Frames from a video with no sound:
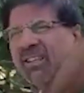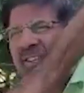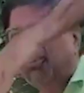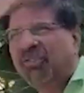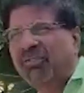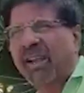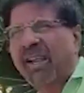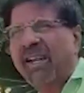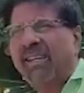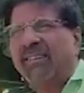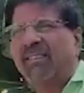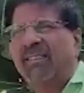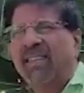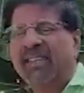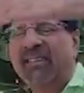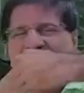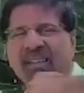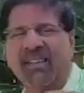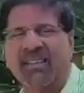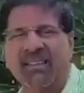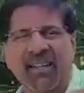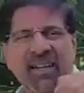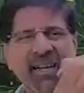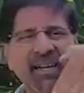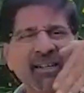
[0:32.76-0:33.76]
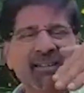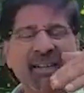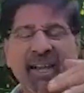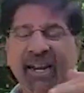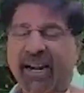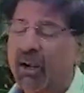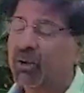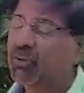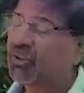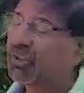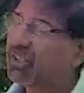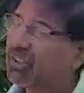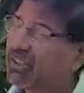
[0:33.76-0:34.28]
straight sixes and
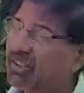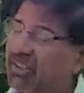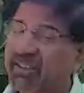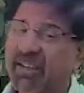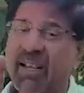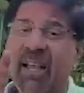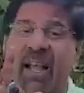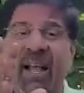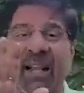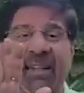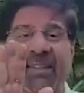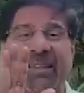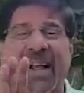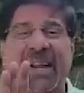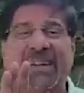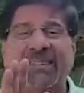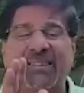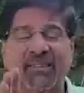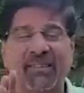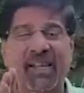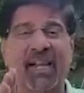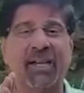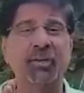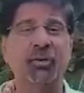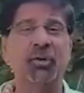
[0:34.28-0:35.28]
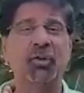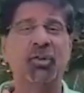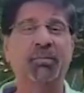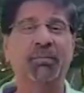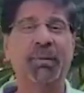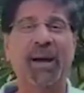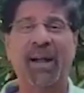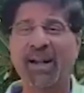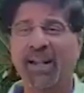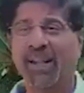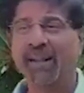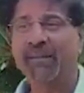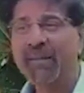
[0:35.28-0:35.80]
inside-out sixes. That's Sanju's
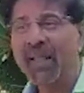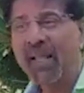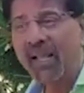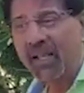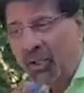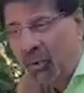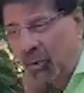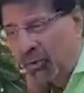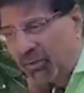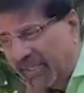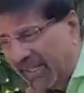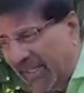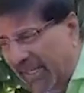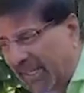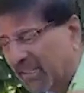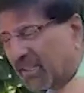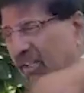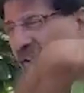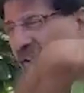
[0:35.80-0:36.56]
batting, using his